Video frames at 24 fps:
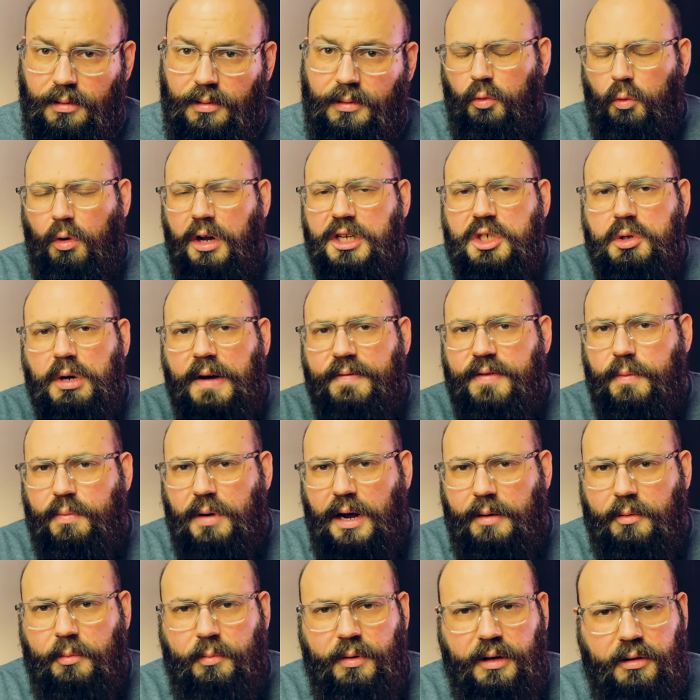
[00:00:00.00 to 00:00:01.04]
So once you have the
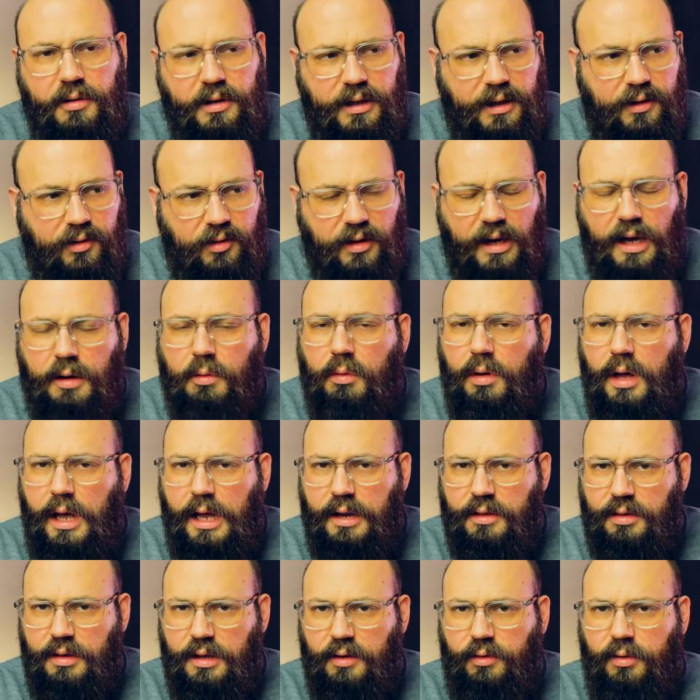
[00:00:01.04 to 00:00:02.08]
probabilities and,
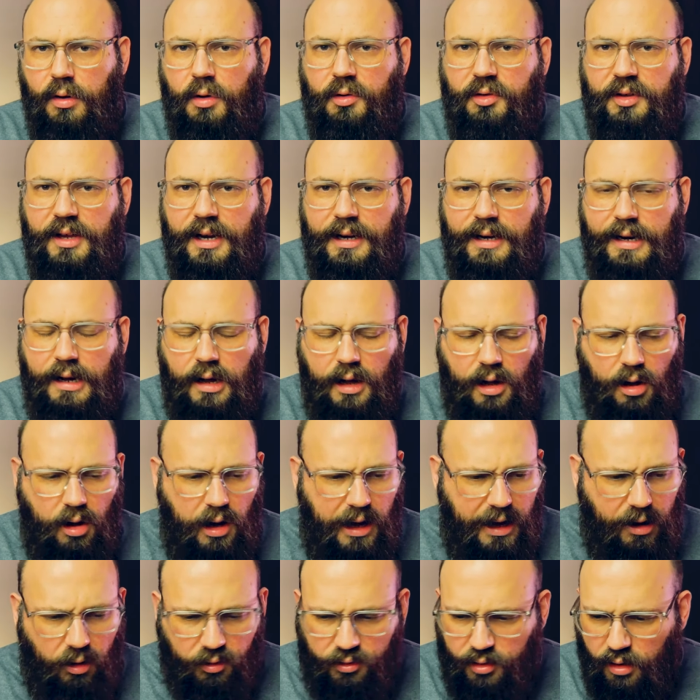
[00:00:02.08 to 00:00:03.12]
and the associated
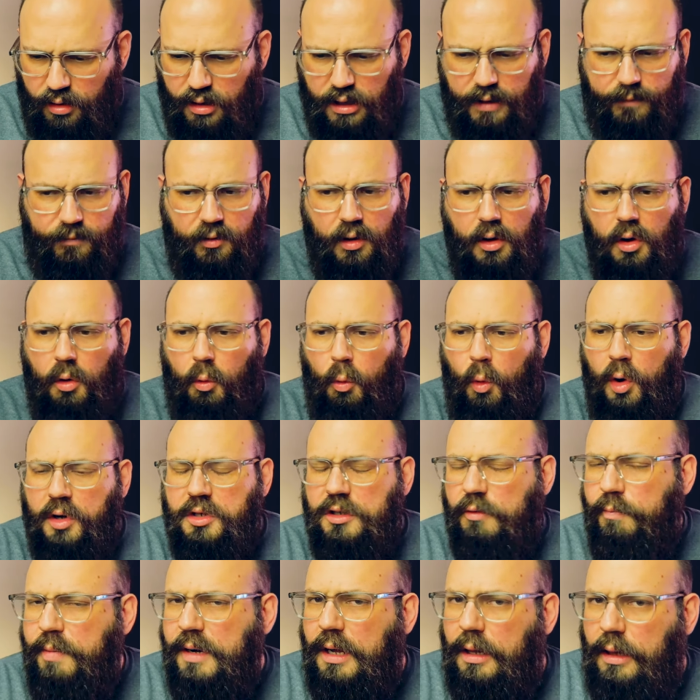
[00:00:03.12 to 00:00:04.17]
alternatives,
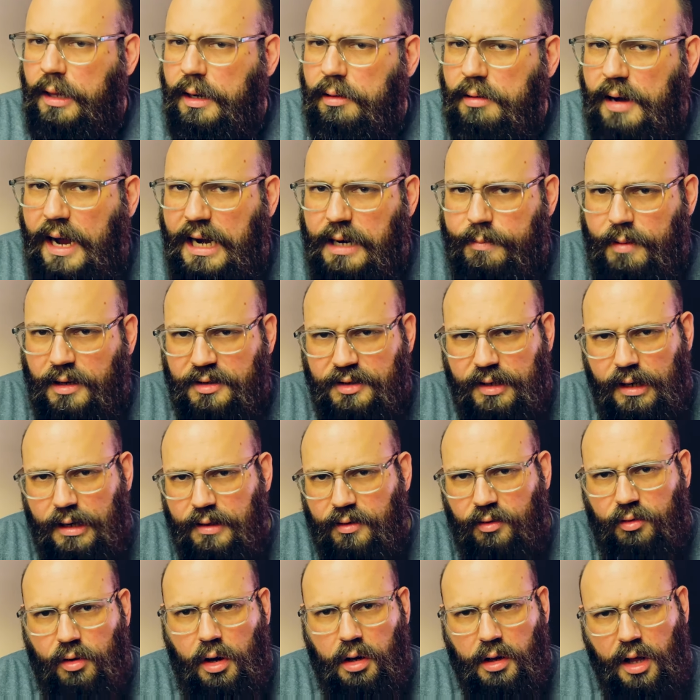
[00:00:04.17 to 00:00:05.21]
once you've been clear-eyed about
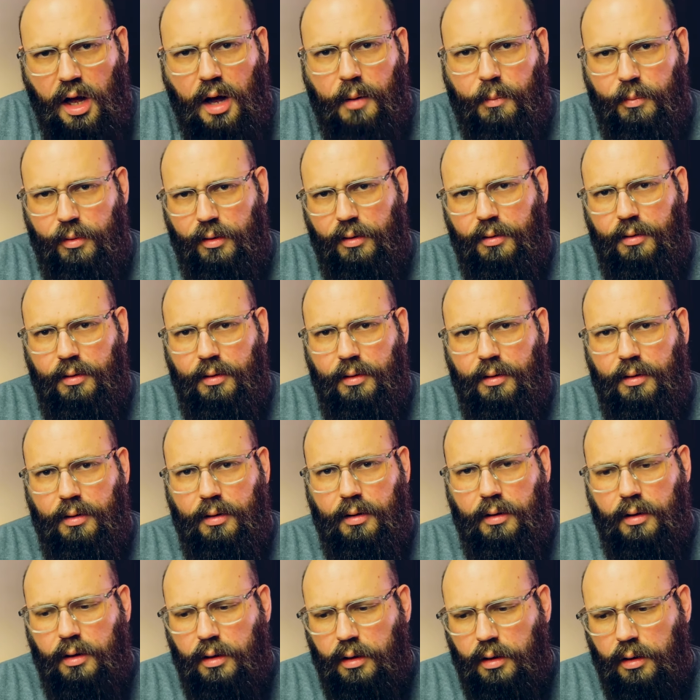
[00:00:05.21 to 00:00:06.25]
setting this all up,
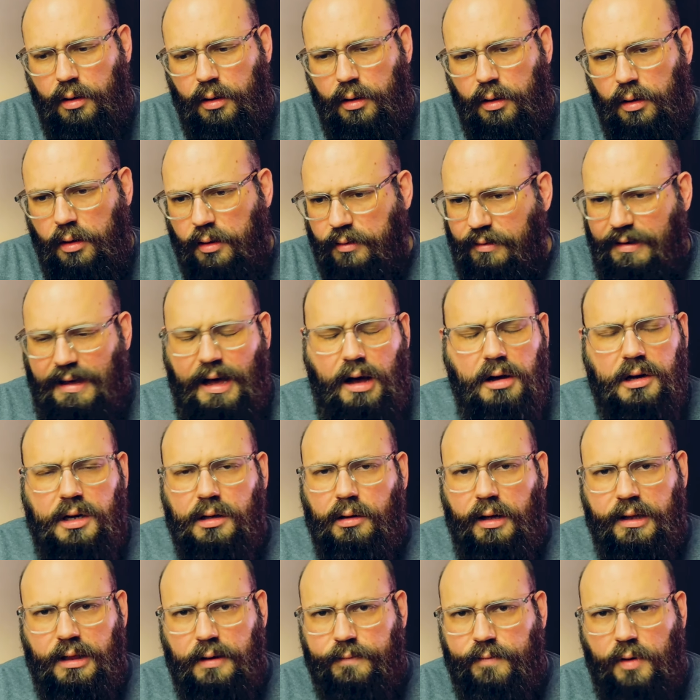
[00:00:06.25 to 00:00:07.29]

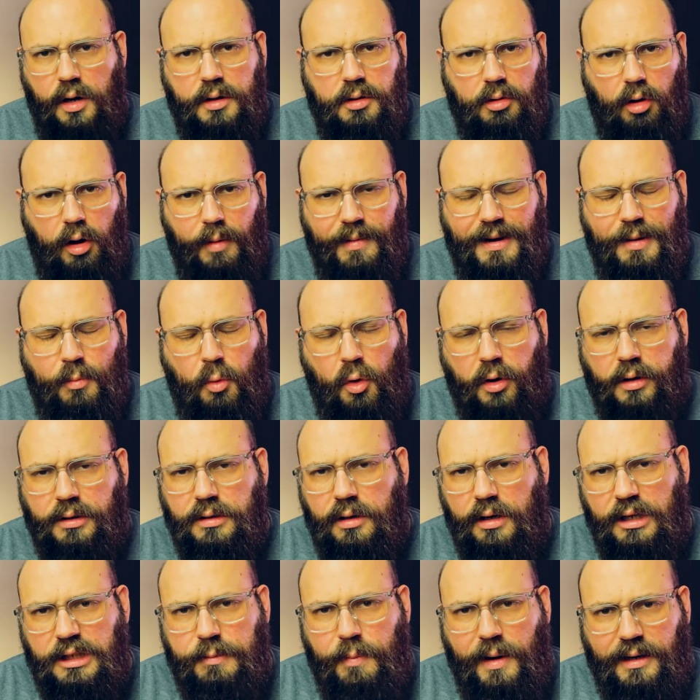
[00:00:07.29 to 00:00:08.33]
calculate the von Neumann and
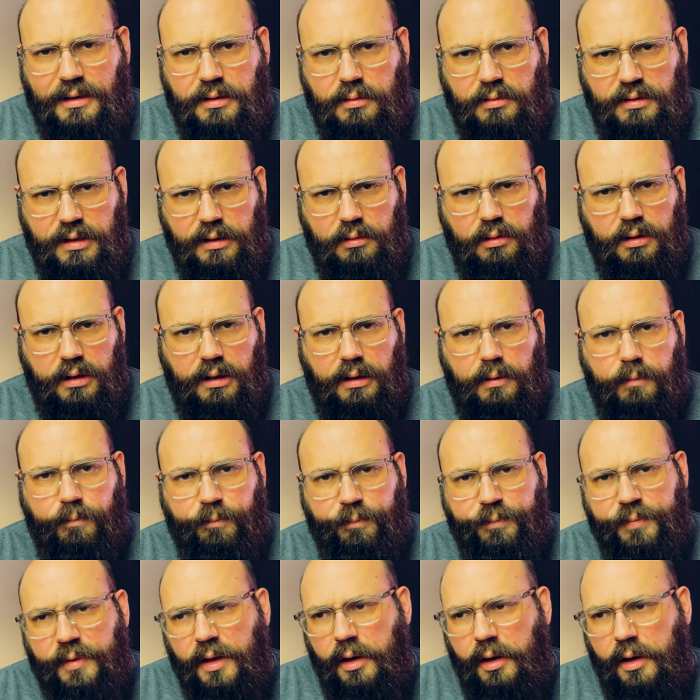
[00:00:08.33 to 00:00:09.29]
Morgenstern expected utility.